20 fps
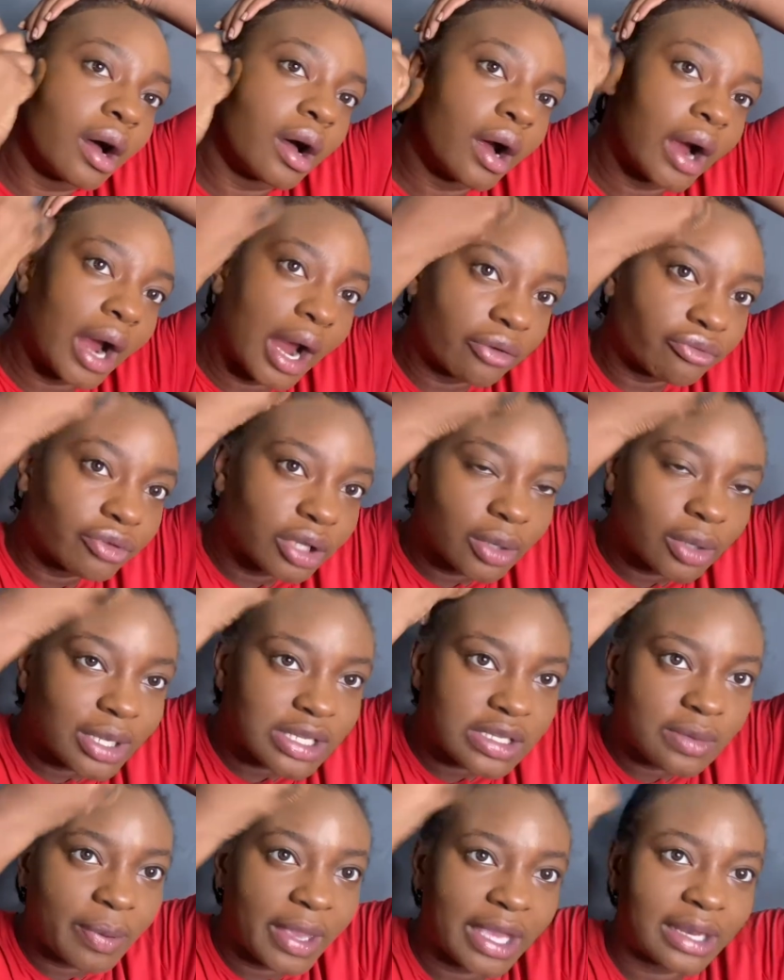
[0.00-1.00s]
I really
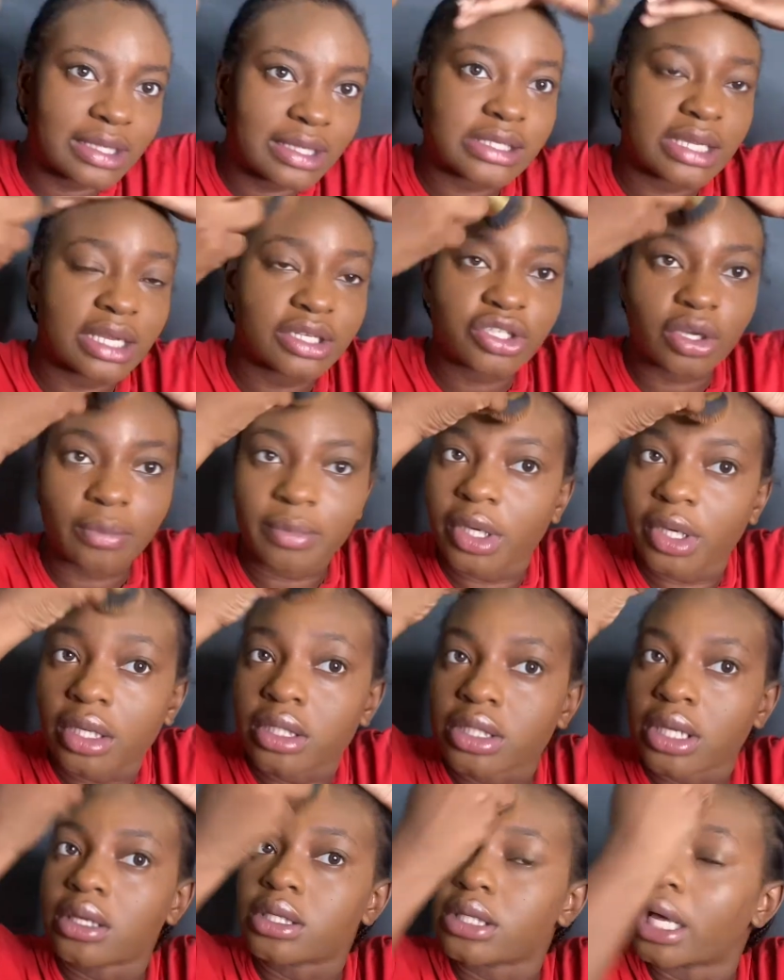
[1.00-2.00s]
wasn't paying attention because
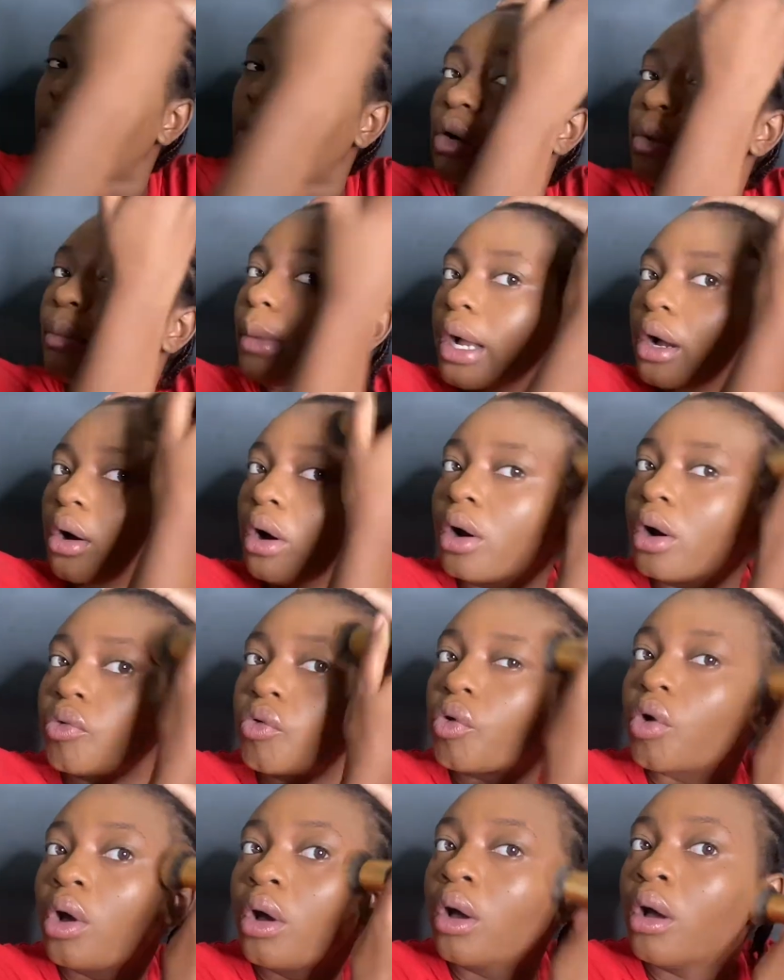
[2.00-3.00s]
I was like, oh my God,
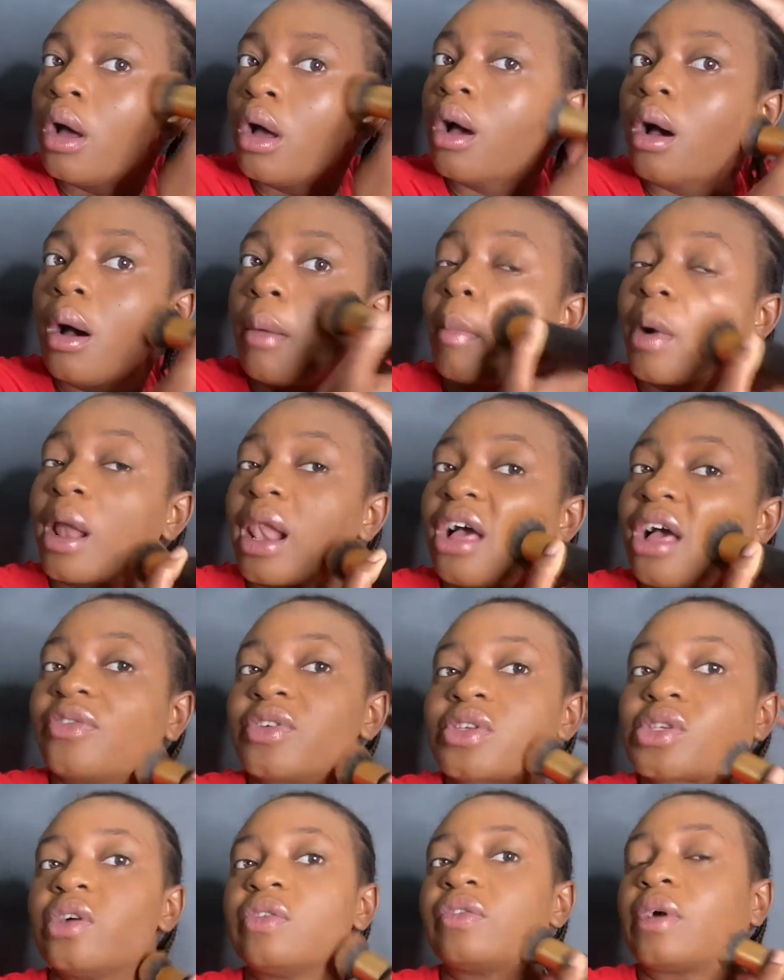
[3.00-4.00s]
my life
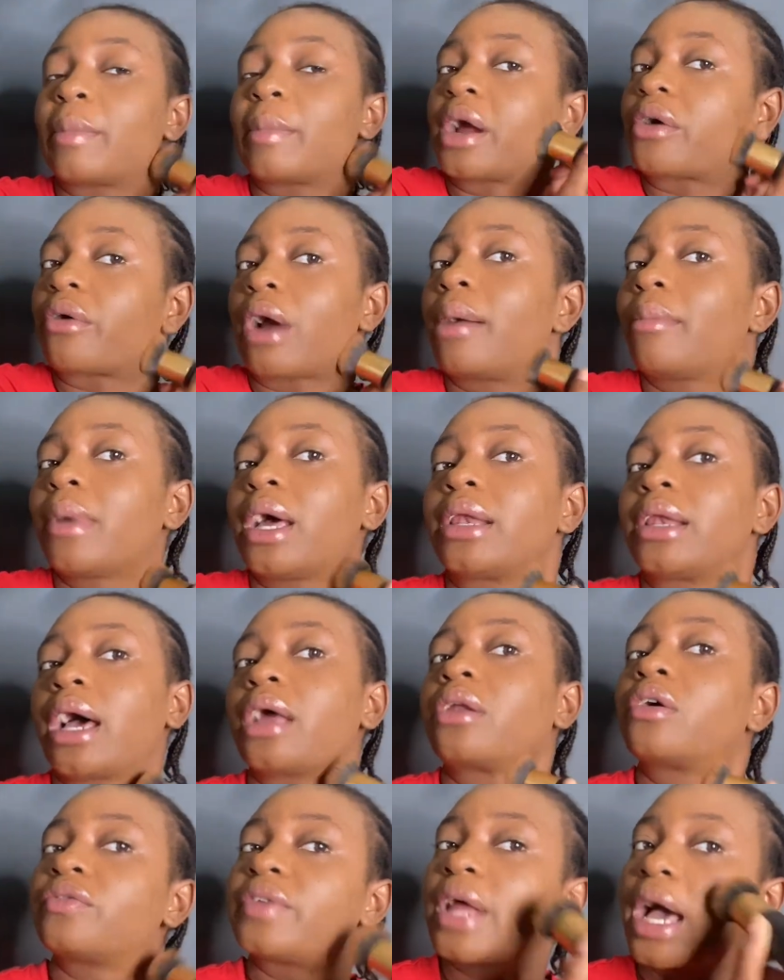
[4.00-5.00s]
is over. My grandma died
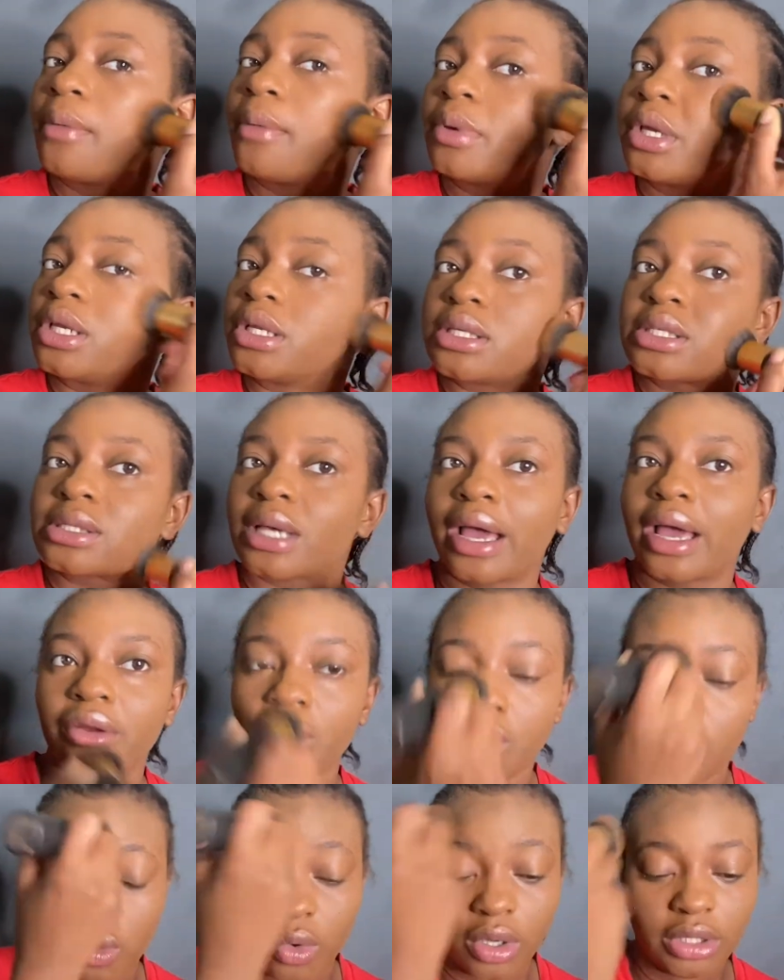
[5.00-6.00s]
of diabetes. I
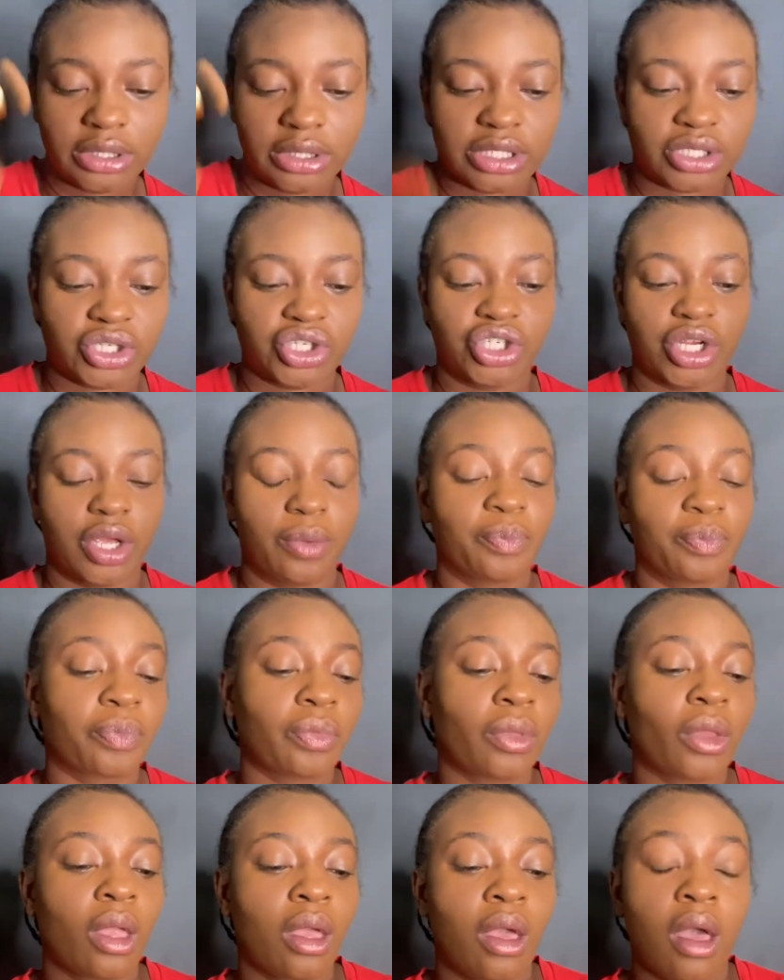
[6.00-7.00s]
don't want this shit.
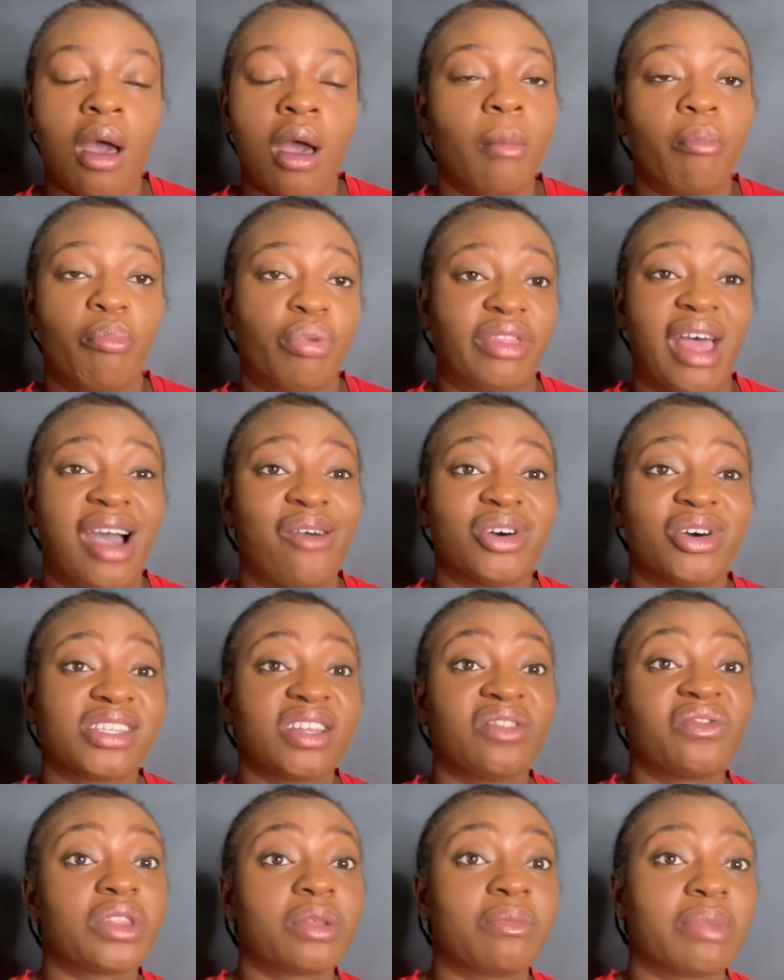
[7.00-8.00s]
But that wasn't
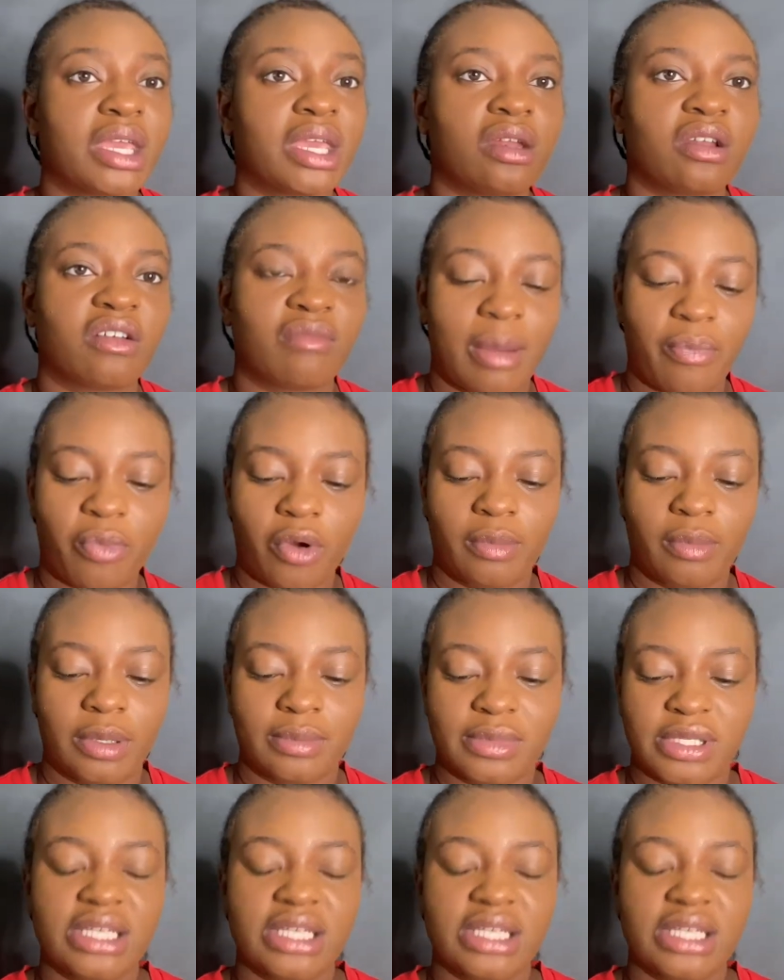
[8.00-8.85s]
even the beginning of my problems.